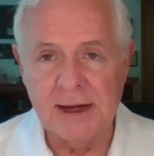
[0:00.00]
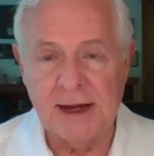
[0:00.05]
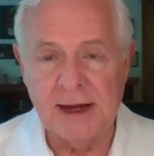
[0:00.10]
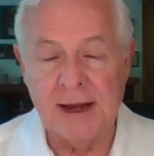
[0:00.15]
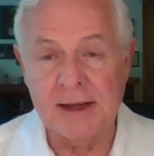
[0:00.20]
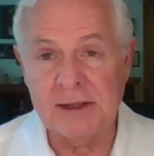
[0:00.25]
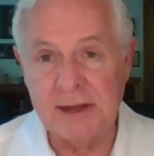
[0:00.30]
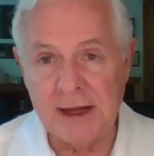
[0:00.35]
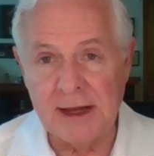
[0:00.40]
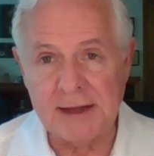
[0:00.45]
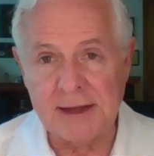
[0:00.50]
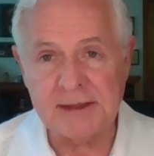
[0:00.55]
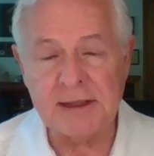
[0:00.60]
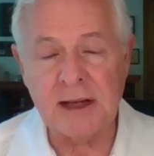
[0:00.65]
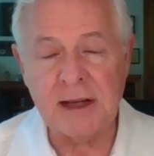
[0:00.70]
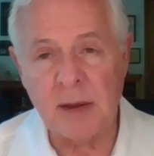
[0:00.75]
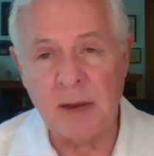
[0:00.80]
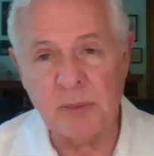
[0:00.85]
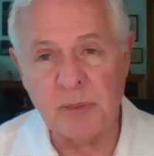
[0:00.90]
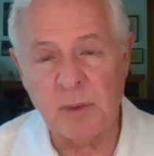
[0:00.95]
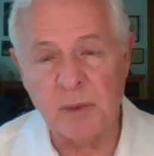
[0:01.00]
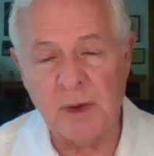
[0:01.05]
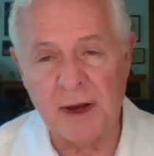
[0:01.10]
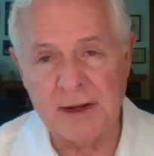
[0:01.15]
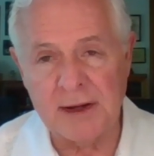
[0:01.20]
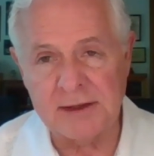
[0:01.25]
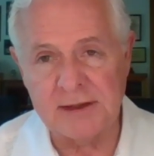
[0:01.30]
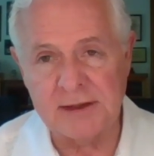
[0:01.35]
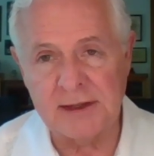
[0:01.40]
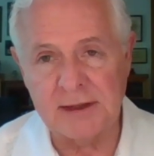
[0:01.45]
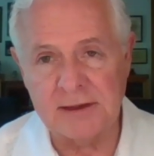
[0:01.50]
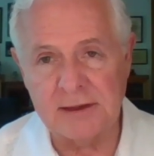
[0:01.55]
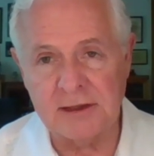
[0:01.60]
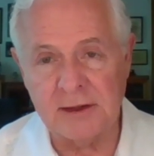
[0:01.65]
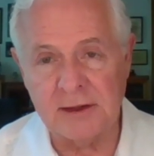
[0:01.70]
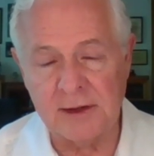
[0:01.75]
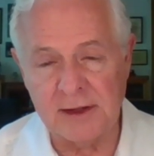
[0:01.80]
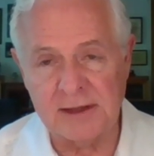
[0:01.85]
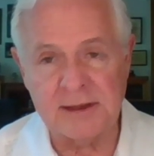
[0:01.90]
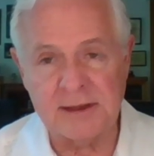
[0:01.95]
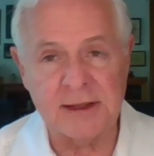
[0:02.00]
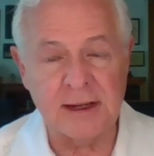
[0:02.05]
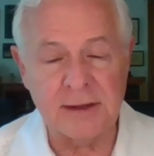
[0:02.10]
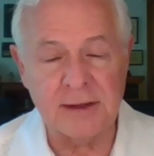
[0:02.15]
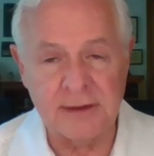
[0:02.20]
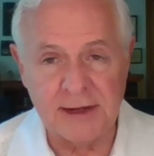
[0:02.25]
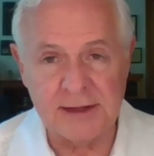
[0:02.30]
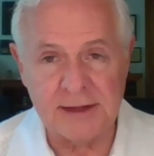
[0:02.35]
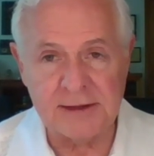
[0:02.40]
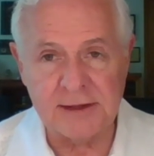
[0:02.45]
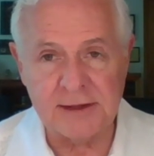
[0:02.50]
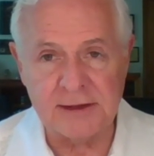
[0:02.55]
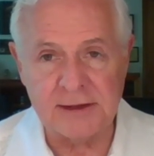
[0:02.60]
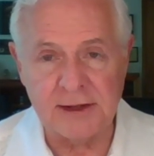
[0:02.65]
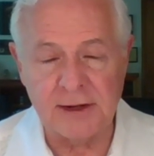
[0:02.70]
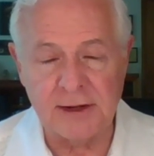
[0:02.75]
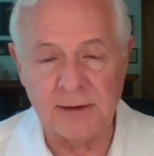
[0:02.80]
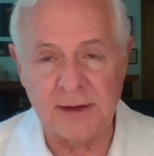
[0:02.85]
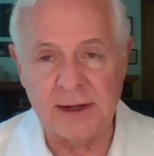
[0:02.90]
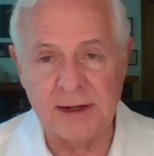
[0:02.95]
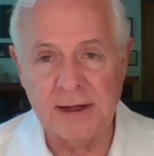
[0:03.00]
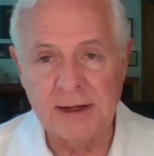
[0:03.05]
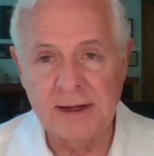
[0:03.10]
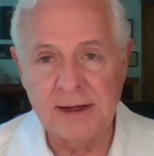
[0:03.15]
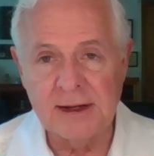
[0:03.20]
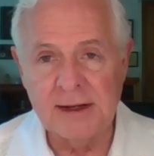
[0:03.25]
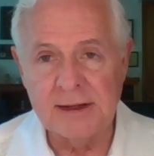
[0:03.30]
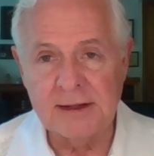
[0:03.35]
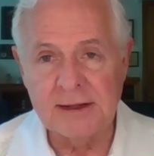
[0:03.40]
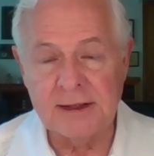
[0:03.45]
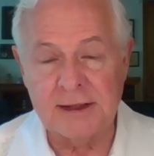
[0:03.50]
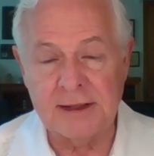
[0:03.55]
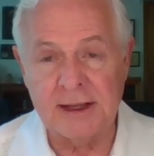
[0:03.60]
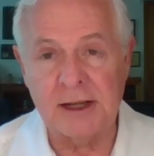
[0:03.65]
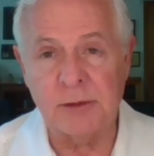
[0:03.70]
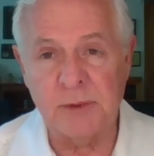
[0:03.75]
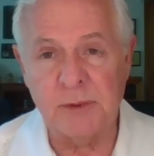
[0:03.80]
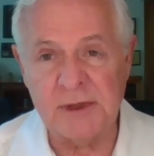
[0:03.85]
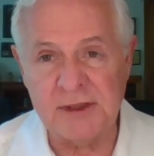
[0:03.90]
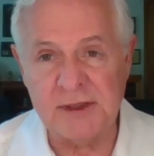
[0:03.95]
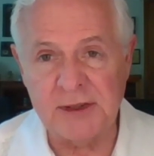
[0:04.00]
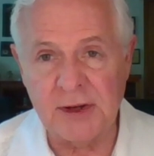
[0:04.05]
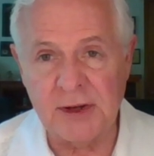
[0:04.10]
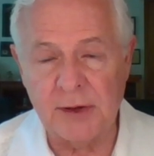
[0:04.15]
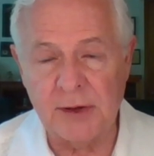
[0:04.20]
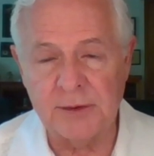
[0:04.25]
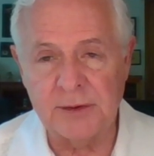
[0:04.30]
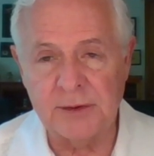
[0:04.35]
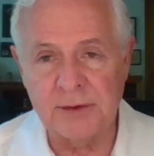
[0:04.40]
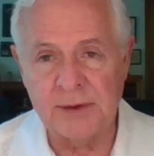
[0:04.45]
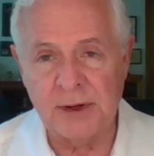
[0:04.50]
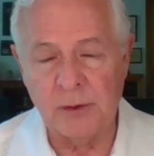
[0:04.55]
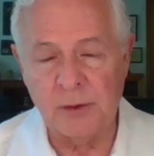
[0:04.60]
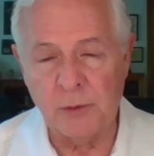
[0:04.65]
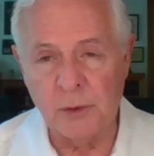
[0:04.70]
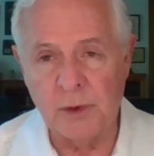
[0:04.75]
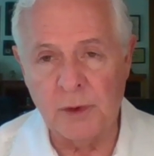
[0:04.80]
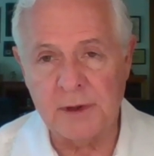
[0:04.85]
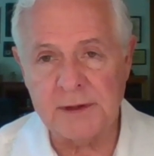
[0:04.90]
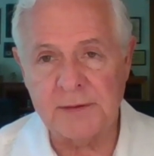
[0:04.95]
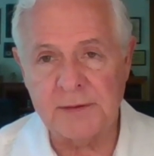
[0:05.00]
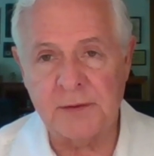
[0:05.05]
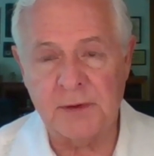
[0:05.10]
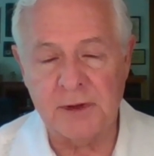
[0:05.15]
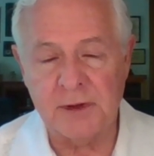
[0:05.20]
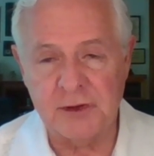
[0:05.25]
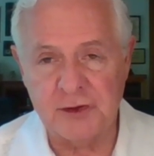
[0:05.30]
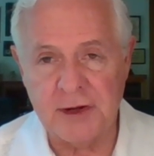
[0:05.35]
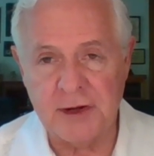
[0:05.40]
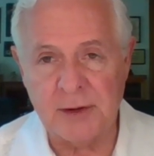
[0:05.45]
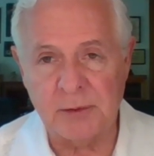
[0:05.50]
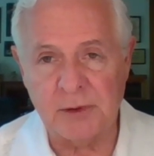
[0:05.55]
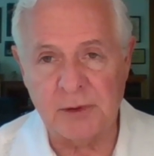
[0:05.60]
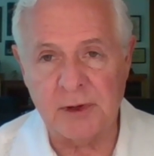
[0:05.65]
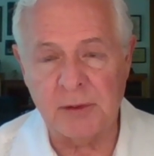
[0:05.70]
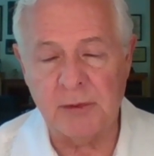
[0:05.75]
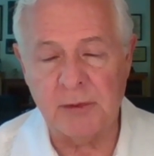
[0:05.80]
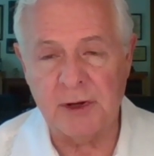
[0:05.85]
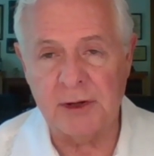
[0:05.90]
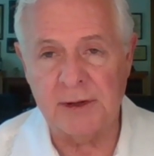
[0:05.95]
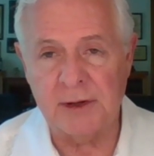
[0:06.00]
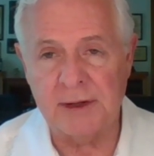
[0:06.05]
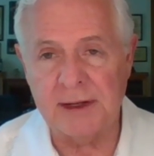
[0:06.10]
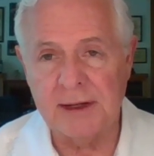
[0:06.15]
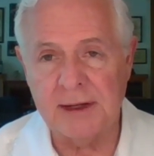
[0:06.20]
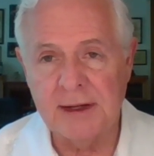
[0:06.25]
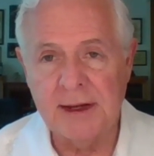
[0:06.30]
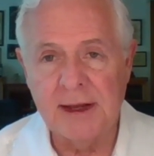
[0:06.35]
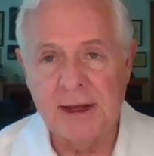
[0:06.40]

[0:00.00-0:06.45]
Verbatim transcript: and yes, compromising to the extent necessary to get a result that works for the general community.